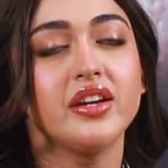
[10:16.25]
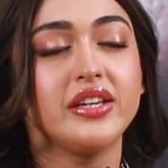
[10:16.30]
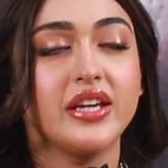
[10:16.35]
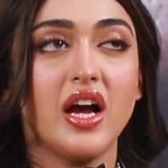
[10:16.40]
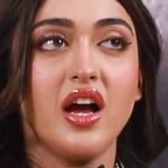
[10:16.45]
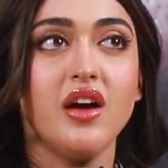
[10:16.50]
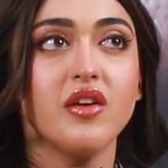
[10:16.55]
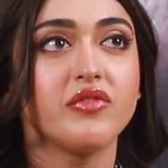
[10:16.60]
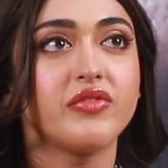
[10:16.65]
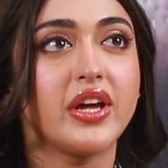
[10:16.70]

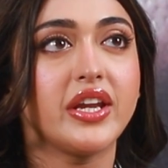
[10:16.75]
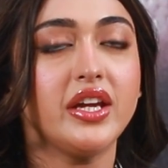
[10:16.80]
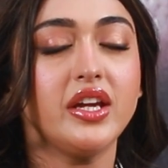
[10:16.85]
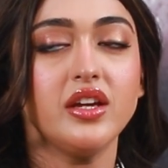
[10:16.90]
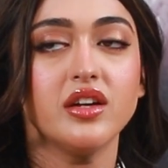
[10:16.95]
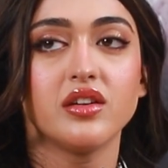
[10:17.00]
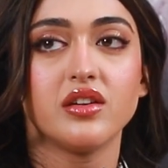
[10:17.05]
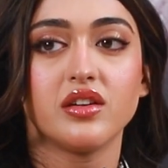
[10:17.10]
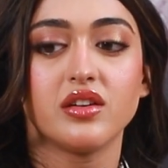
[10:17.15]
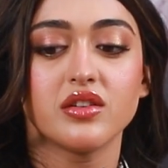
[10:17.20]
Yeah,
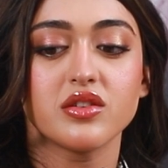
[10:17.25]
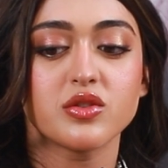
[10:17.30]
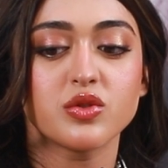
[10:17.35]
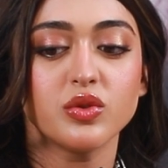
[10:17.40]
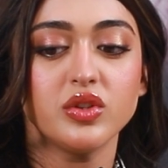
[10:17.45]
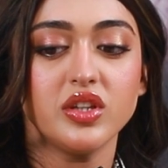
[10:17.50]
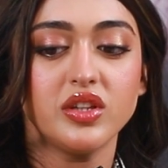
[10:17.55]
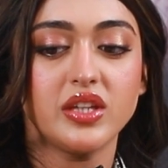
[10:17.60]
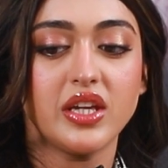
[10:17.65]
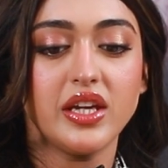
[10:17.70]
very.
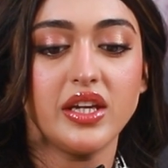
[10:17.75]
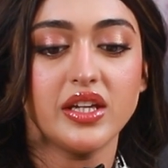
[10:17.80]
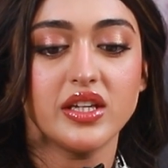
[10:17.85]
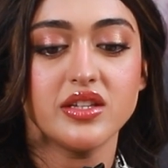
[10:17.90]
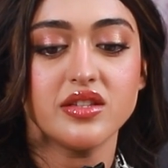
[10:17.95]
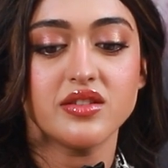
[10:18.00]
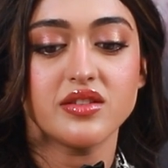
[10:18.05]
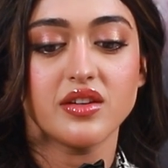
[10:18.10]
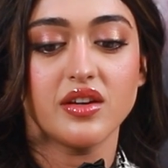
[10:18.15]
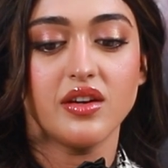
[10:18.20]
So the thing
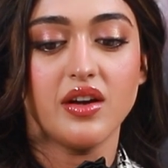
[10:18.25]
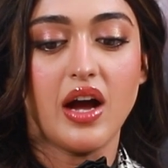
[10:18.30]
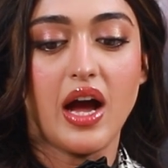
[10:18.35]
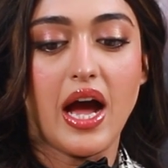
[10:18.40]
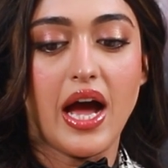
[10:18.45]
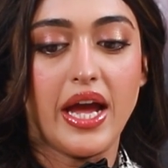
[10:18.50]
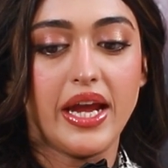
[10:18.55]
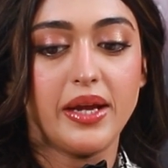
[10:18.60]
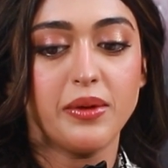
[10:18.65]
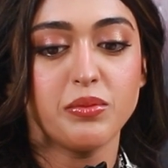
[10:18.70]
is,
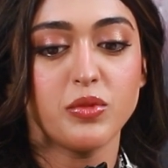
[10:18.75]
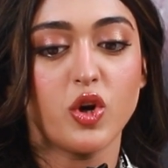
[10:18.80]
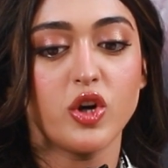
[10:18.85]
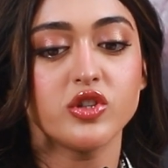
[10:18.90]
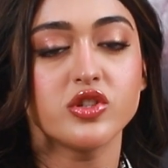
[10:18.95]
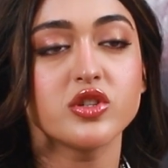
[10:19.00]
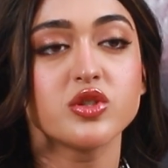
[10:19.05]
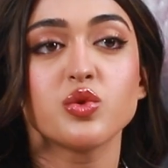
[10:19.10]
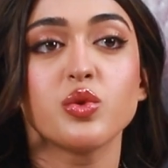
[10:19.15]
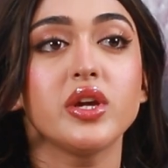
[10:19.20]
I am
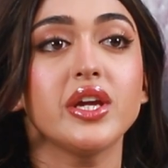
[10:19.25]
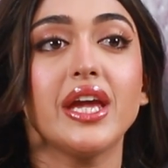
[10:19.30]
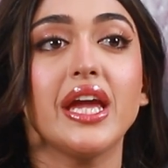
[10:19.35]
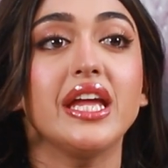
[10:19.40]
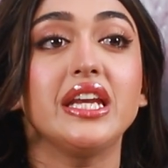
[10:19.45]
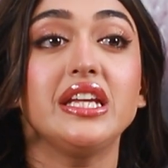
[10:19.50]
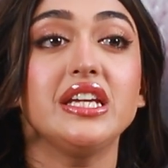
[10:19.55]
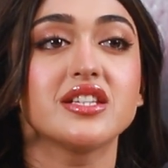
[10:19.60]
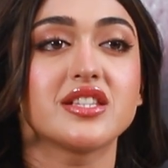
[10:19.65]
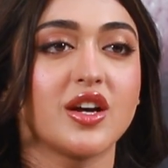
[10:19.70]
not just doing
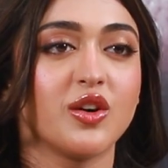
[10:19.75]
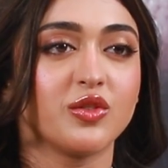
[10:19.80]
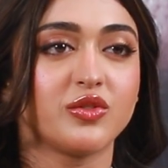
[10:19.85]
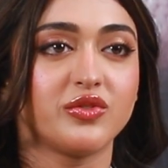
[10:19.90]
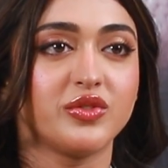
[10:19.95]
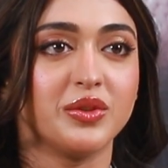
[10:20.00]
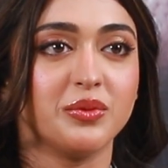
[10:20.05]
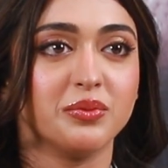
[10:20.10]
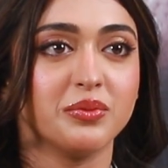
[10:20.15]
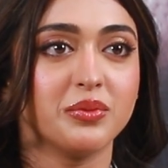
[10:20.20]
any
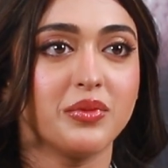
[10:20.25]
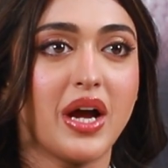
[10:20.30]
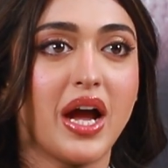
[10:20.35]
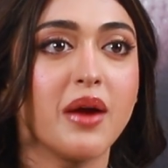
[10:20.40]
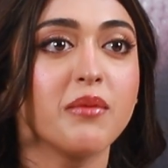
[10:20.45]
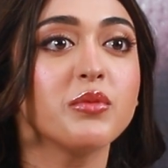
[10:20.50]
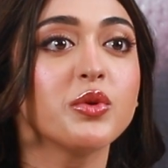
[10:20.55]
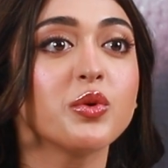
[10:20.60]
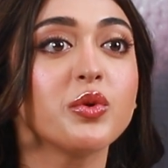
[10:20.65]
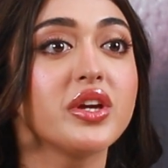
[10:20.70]
South film.
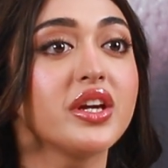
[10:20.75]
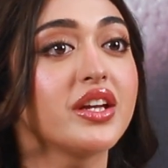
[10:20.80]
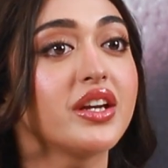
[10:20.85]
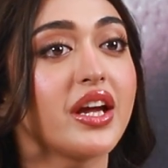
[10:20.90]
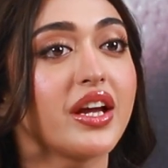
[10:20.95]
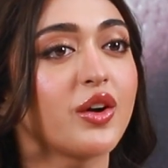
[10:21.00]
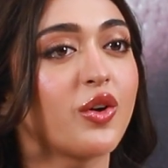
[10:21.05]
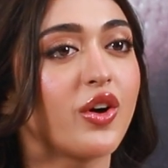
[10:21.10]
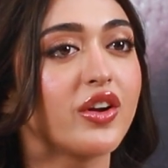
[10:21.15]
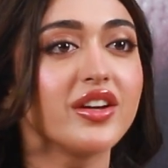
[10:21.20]
I'm doing
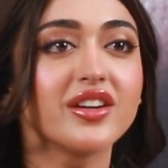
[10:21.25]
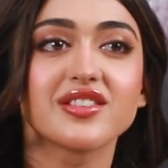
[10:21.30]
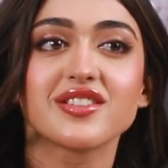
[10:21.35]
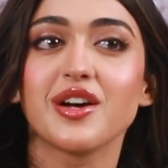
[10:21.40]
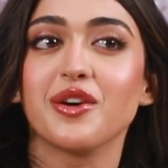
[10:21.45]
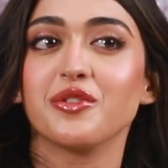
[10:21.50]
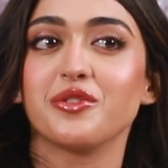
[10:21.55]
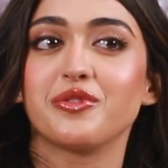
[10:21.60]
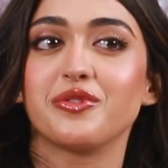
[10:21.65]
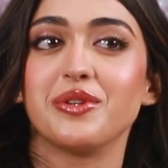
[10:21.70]
an iconic
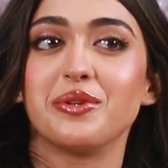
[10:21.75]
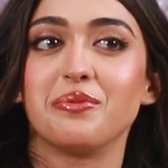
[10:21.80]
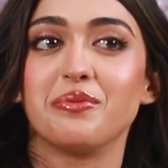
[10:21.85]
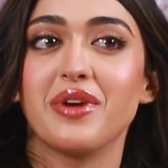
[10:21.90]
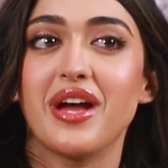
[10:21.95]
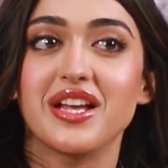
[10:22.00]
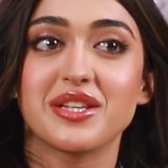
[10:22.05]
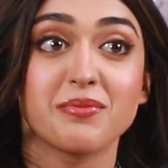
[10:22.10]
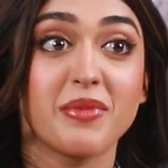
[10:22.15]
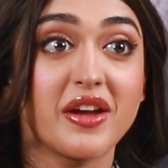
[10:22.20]
South film
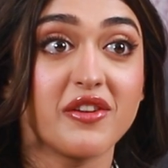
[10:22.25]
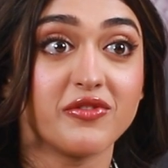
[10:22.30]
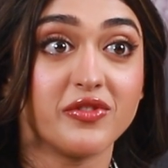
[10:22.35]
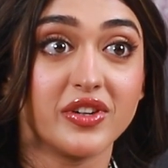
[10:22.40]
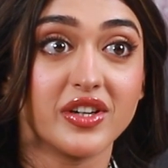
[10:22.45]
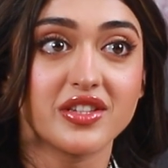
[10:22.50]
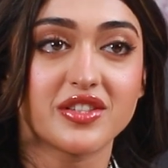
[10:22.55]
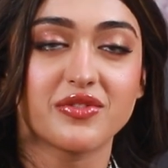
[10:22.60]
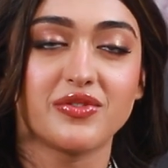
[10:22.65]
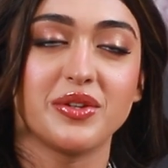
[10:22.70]
as my
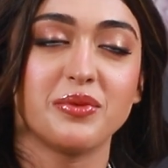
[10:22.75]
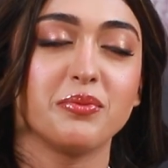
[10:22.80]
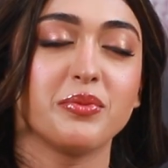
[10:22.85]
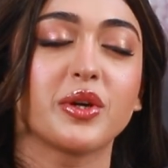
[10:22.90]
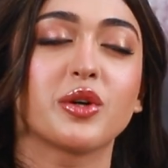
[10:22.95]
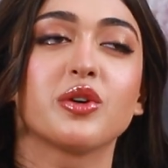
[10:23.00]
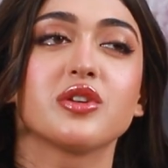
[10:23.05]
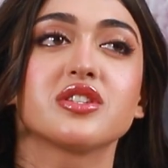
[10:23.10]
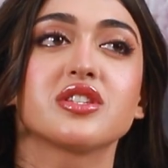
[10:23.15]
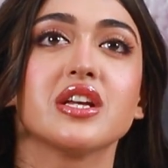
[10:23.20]
first film
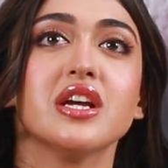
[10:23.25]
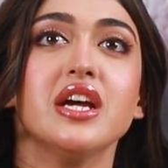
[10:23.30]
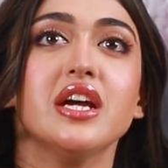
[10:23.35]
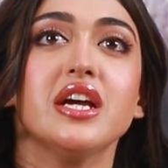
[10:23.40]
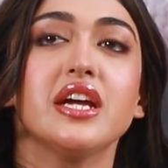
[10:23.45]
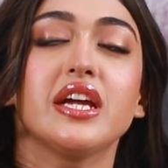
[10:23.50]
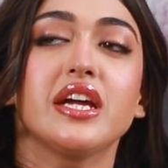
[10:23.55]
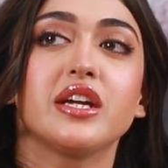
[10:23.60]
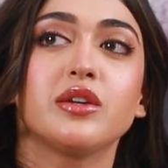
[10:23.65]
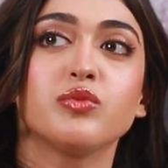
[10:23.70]
because
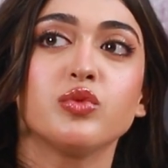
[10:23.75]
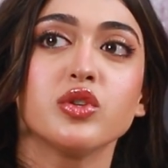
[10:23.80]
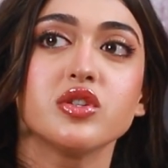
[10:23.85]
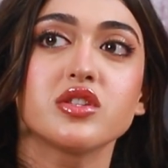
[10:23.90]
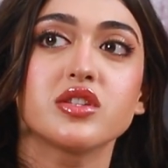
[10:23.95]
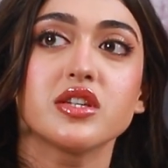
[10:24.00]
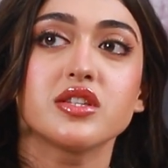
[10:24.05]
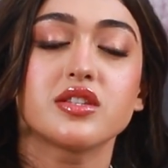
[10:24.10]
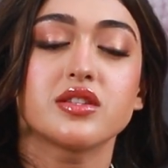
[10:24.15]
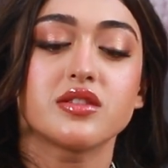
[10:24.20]
it
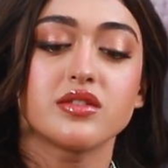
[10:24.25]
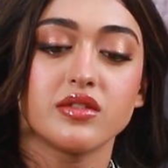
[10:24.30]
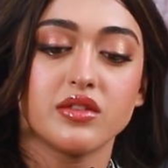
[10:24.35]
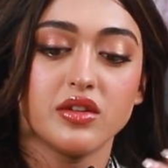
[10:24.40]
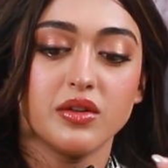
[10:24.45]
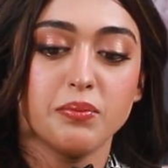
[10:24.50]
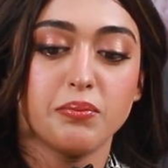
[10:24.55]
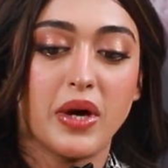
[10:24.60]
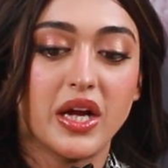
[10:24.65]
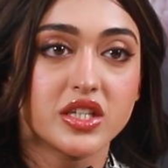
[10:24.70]
was this,
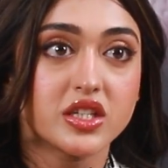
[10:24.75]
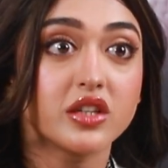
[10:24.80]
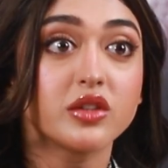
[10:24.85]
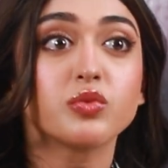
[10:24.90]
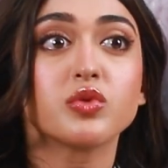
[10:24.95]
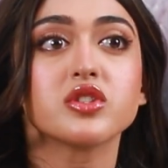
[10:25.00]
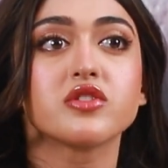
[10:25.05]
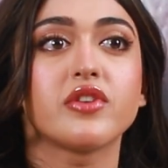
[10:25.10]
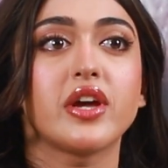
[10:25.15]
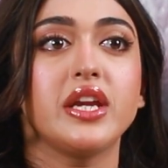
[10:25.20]
the
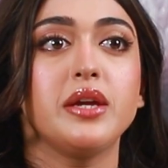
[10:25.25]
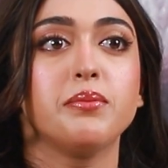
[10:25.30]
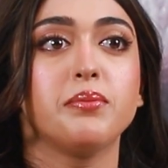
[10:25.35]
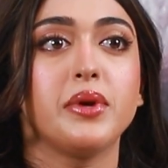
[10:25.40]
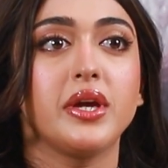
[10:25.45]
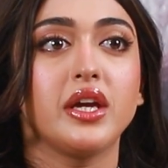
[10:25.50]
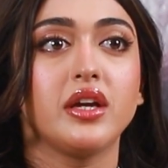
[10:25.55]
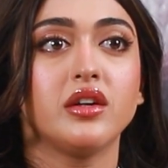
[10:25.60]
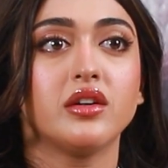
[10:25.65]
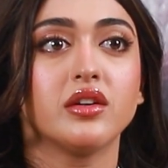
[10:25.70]
budget was very
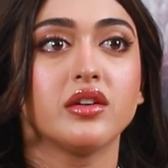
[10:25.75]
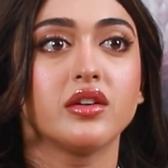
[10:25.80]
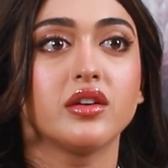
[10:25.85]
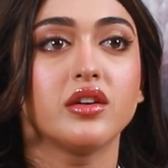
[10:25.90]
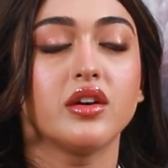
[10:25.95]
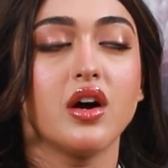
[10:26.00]
big.